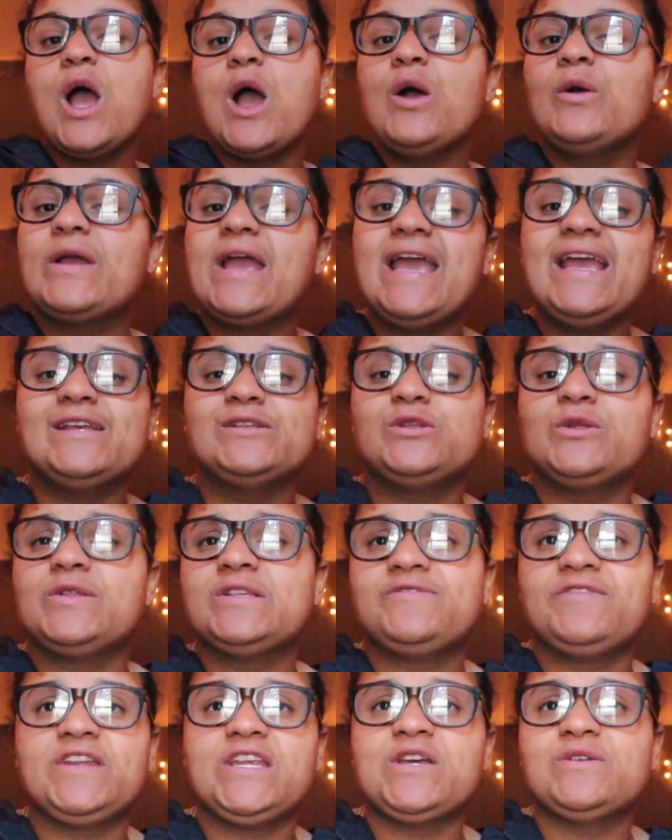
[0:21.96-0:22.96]
Okay, so
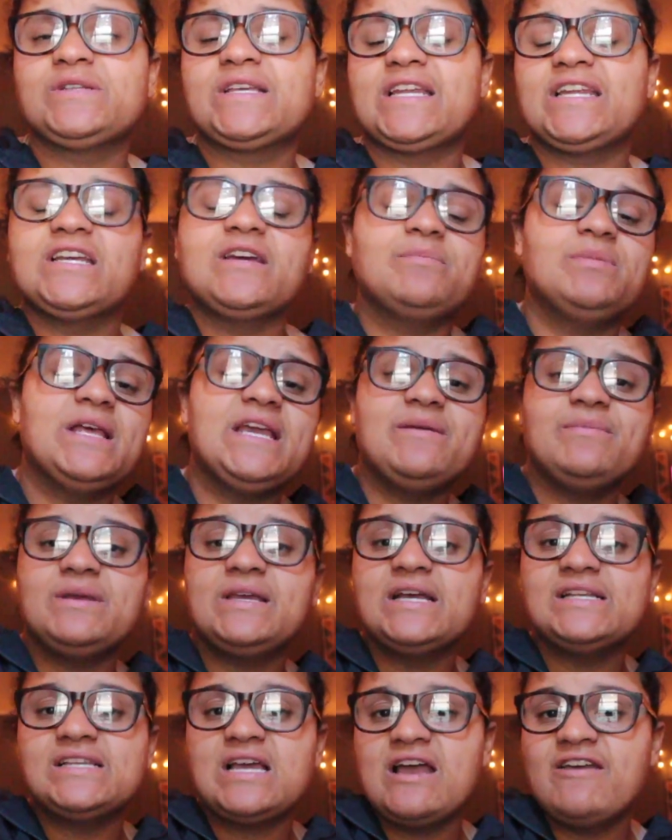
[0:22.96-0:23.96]
this video is getting up late
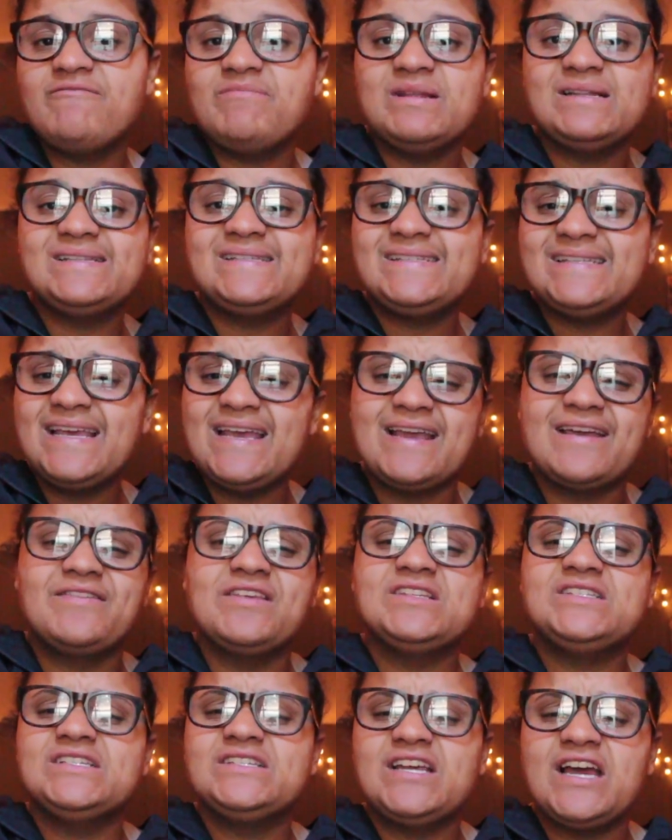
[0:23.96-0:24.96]
because I've been sick
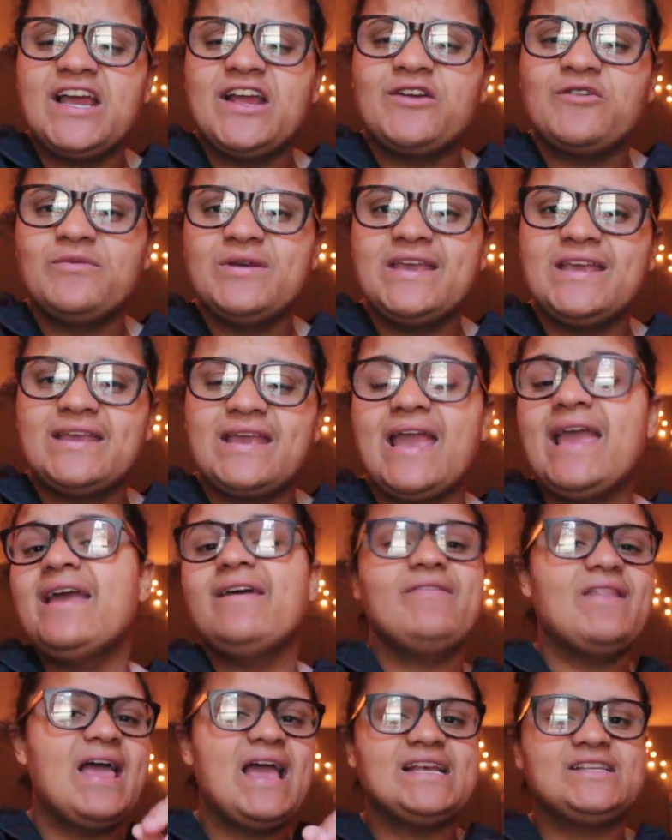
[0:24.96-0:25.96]
this entire week.
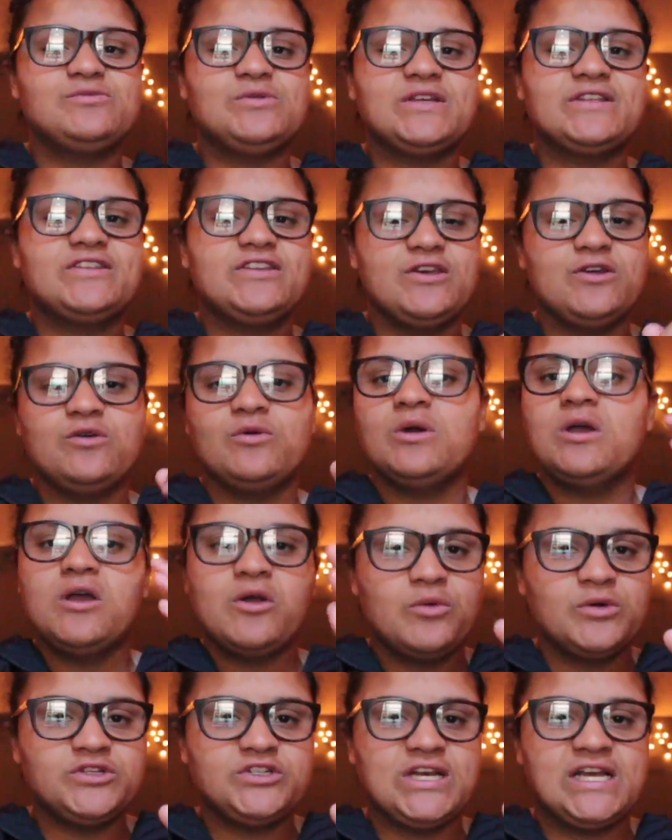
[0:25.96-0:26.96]
And last week, too.
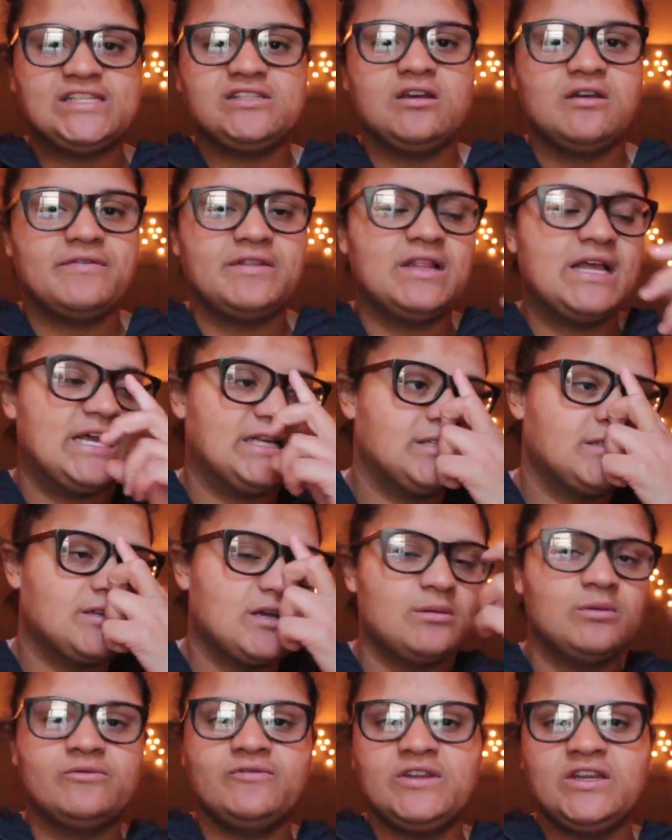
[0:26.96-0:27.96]
Which you guys saw in the last
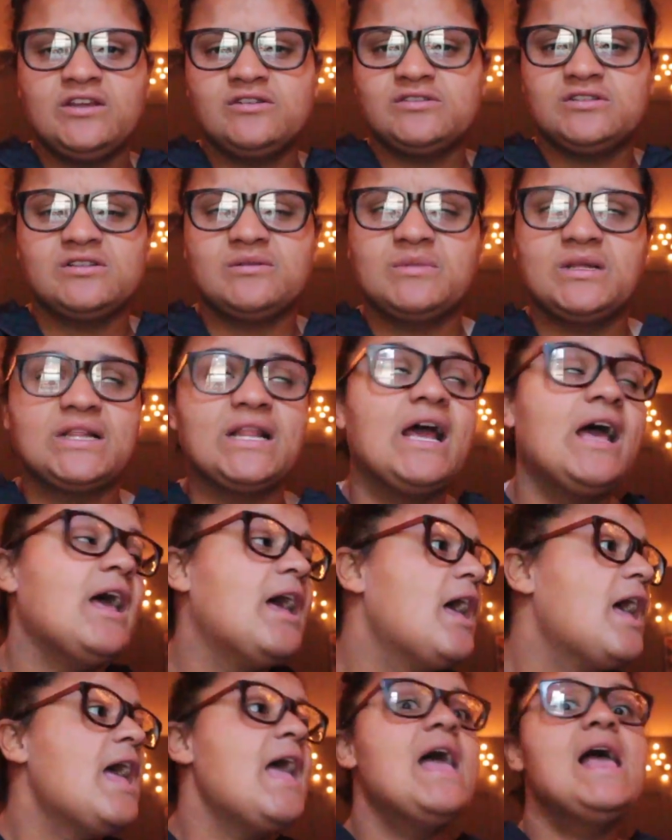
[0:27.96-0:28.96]
couple videos or something like that.
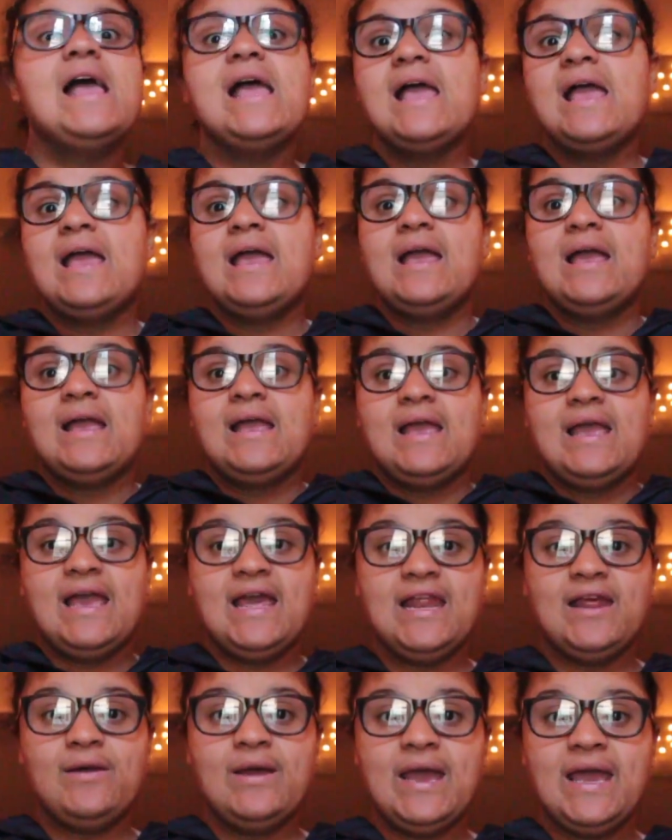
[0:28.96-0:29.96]

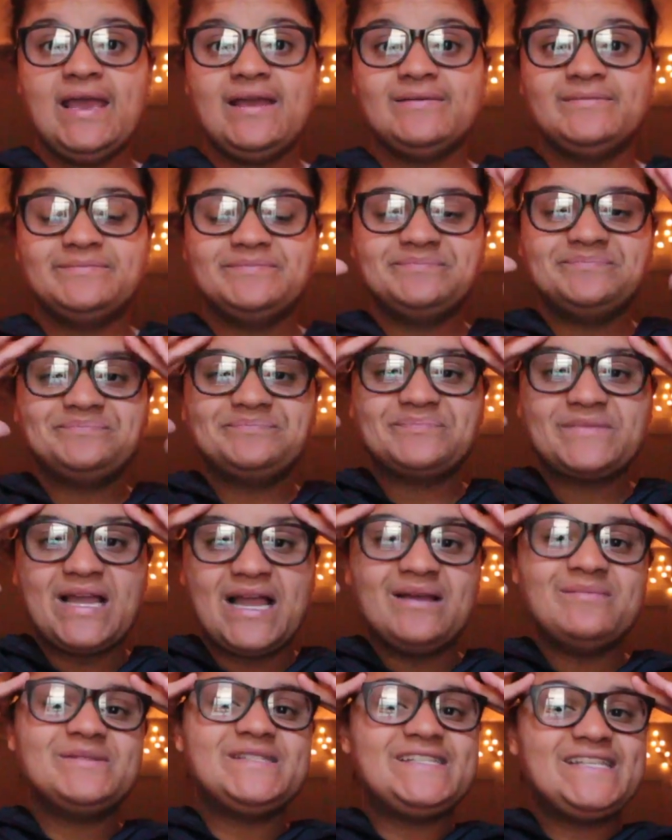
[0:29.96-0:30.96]
Anyway.
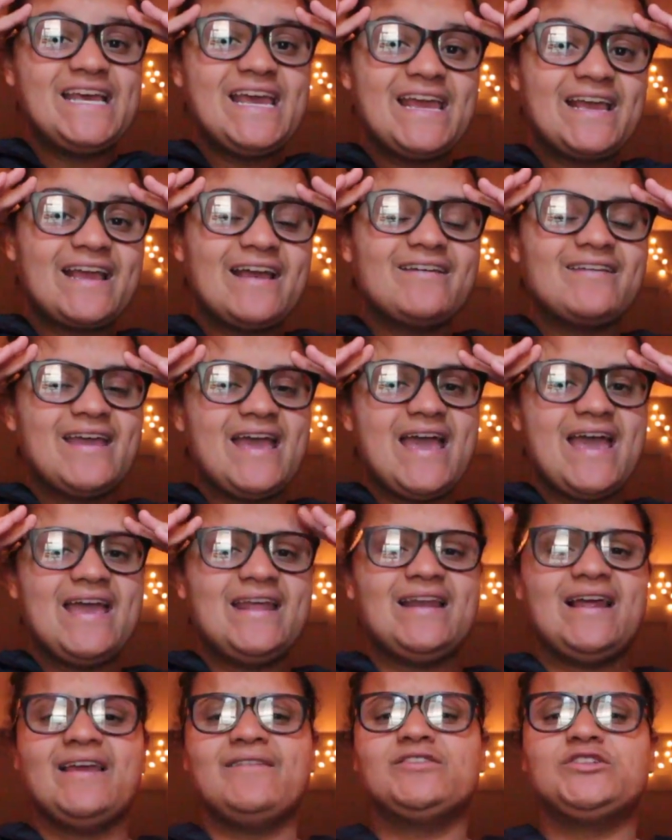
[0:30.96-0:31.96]
I'm sick
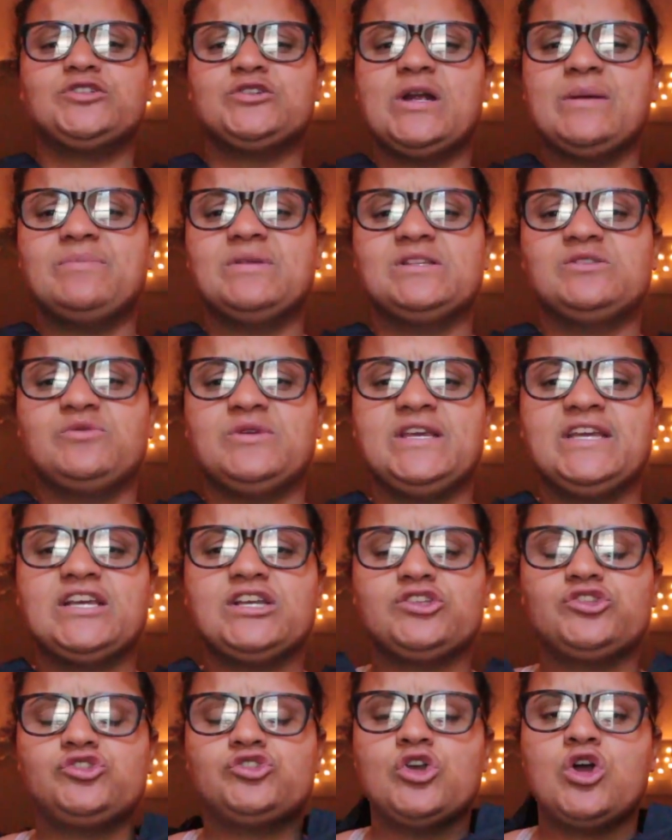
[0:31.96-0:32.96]
again. I have strep this
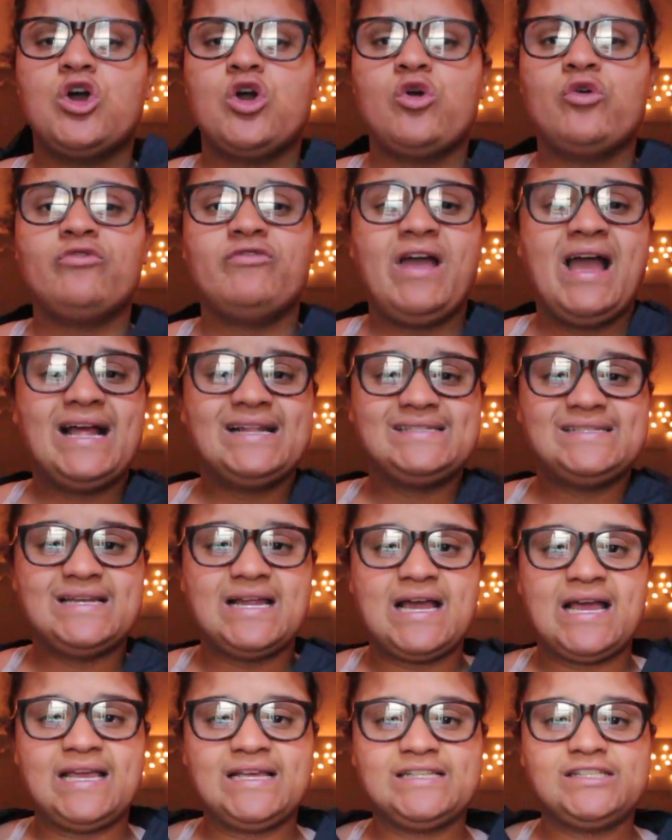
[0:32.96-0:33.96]
week, so that's
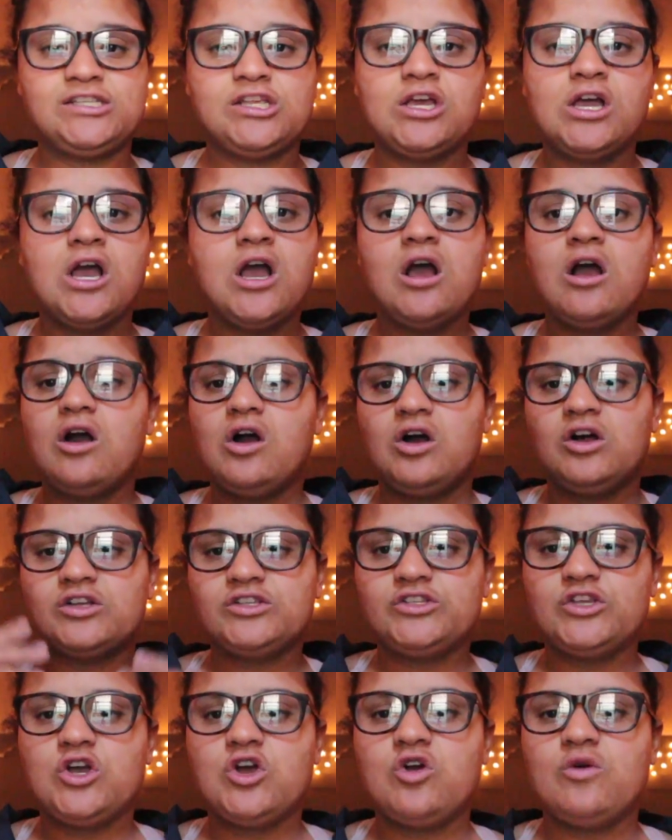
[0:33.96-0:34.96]
nice.
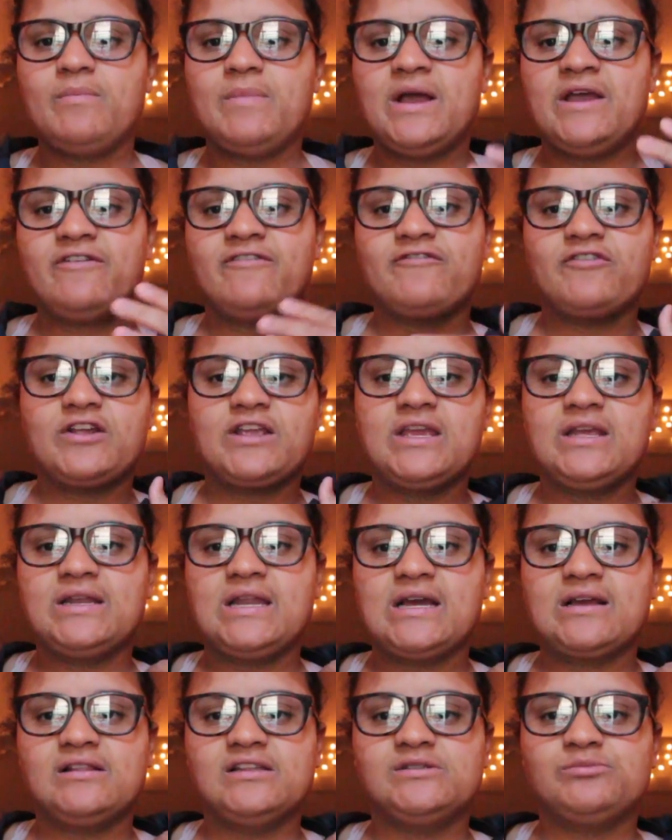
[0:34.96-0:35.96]
Also, my freaking
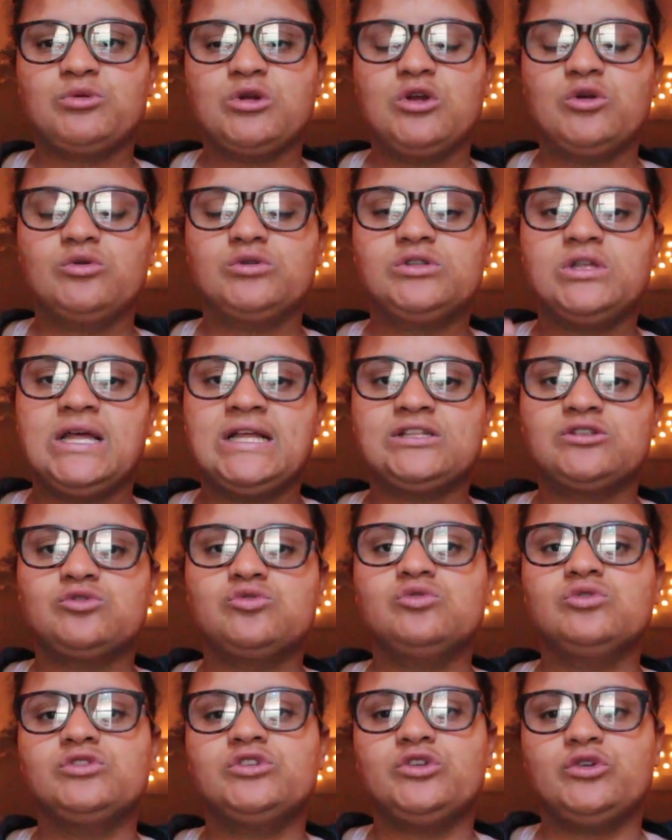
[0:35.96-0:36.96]
necklace broke, so that's
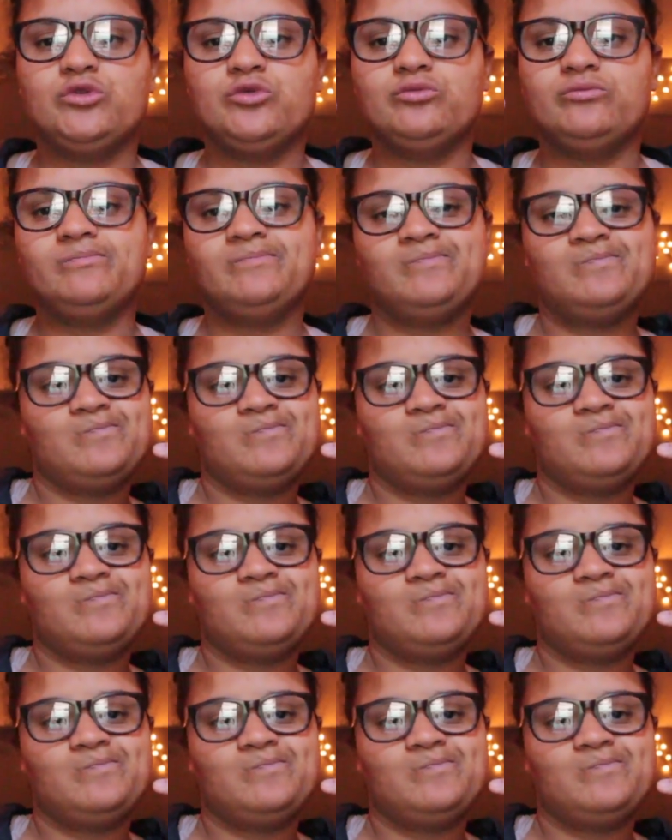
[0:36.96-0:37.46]
cool too.